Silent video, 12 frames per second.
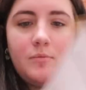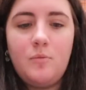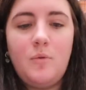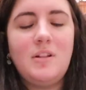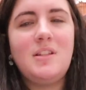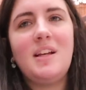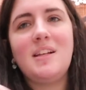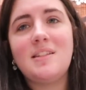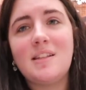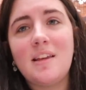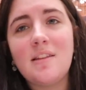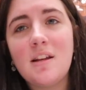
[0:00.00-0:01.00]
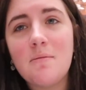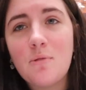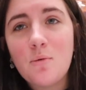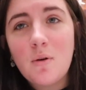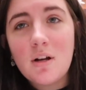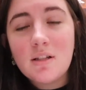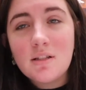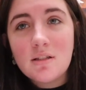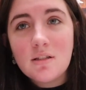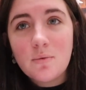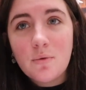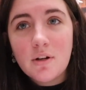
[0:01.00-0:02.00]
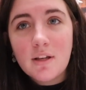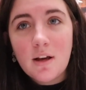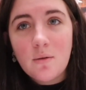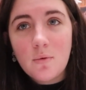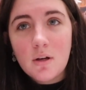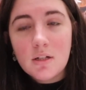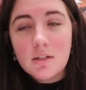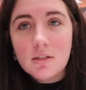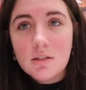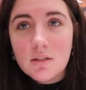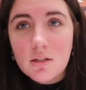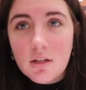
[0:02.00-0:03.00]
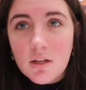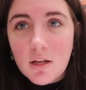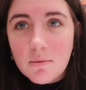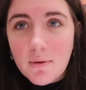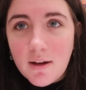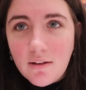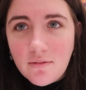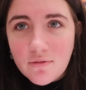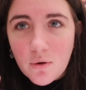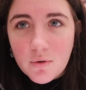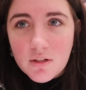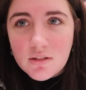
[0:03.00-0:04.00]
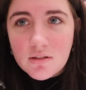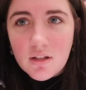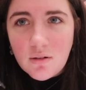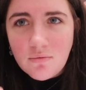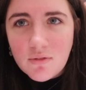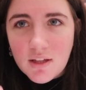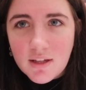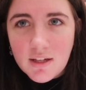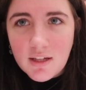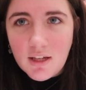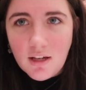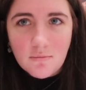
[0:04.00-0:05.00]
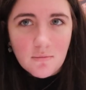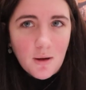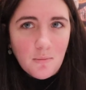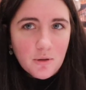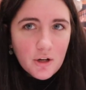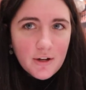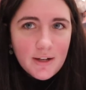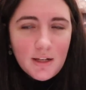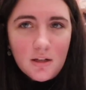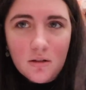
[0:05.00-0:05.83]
What did I say the number was? The word count was? Am I in focus? I don't think I am. Am I blurry?